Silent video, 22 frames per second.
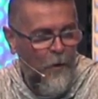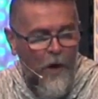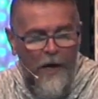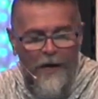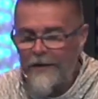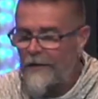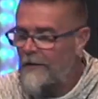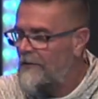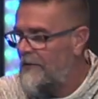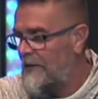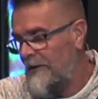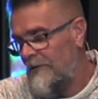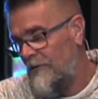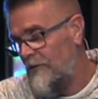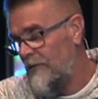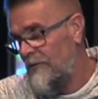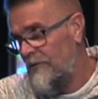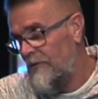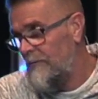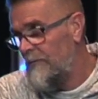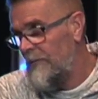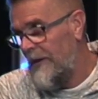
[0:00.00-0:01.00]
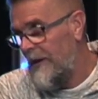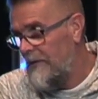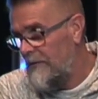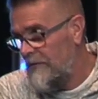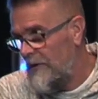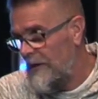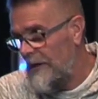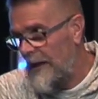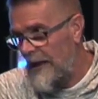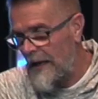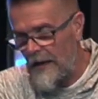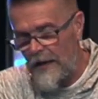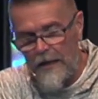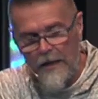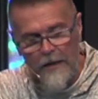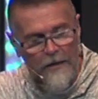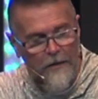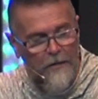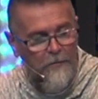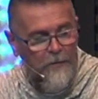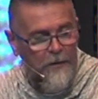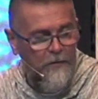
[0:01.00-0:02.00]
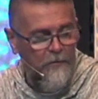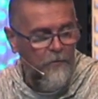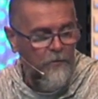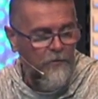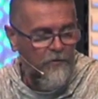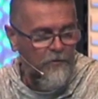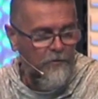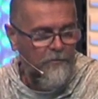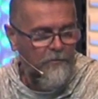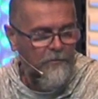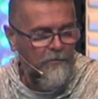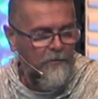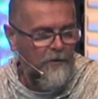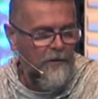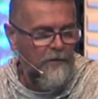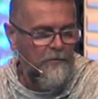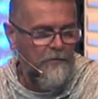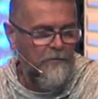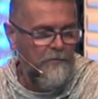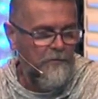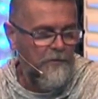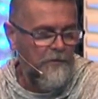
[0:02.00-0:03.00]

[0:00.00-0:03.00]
oh, I could teach you some things on that line about which you